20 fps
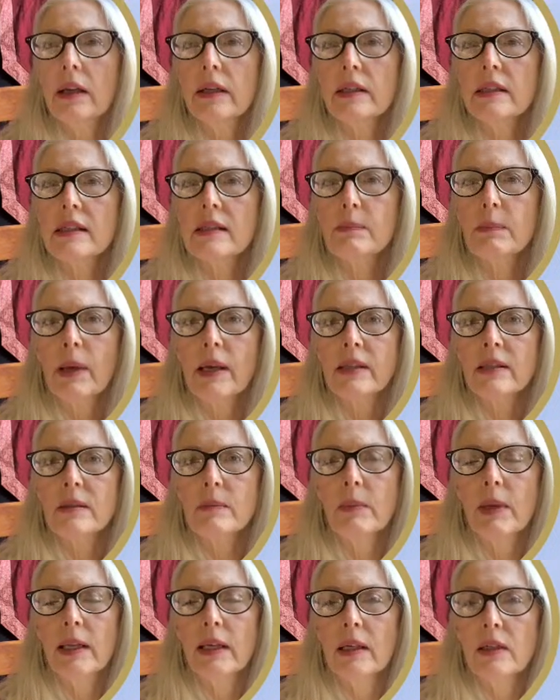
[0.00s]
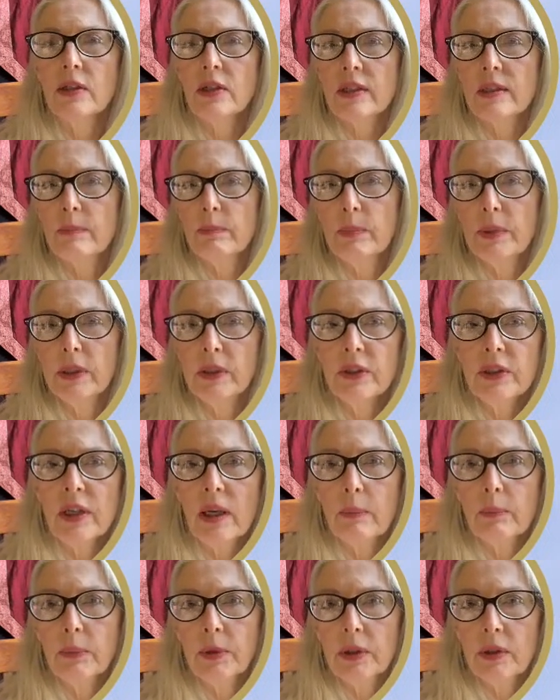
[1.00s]
a specimen and just build
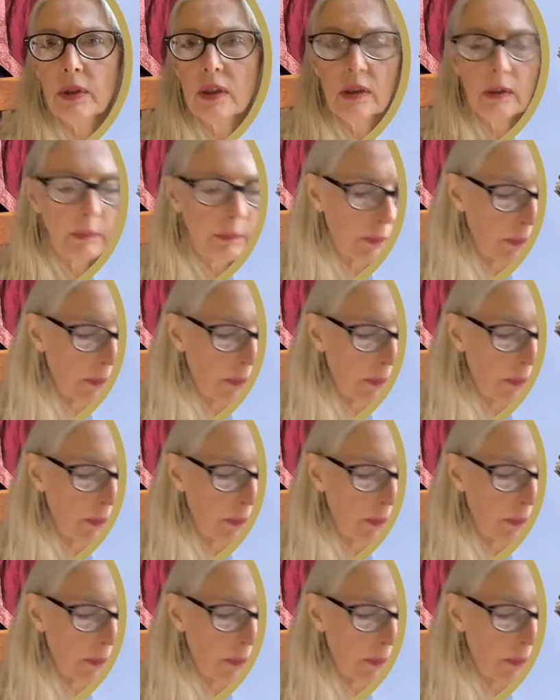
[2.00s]
up your